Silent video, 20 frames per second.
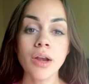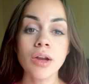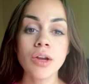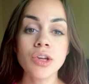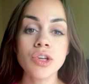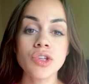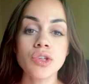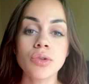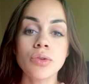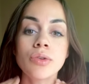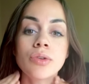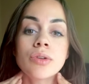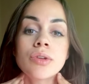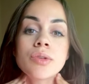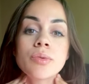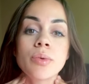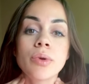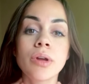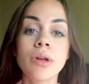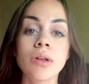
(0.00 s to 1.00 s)
our shoulders,
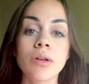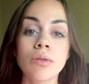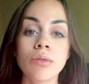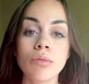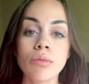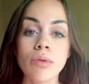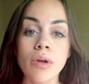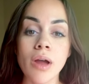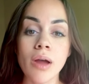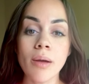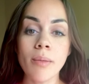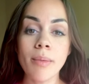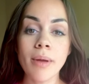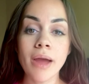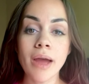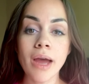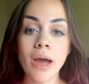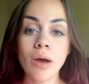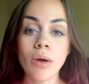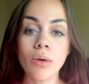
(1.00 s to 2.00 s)
we're going to rub
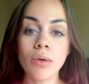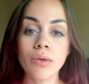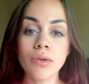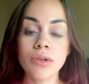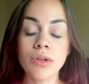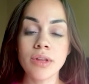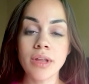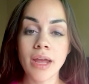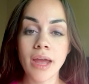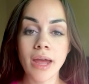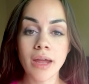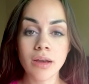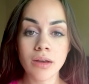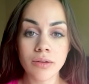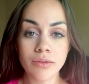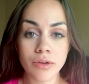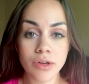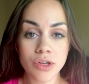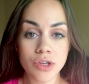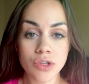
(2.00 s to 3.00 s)
out to the end
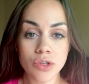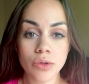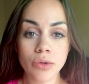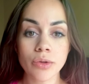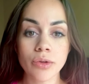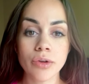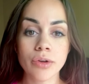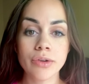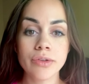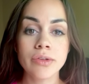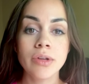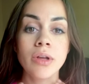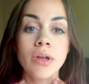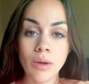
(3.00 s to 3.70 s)
of our shoulders.